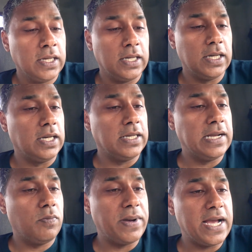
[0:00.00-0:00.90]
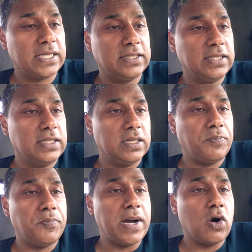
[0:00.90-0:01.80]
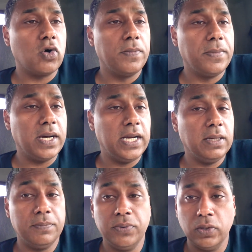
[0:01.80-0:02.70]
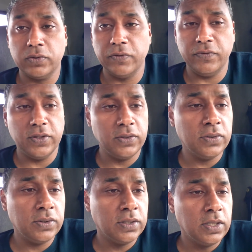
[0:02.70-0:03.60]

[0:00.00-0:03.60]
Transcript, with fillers: Uh, now back to the power mining pool review.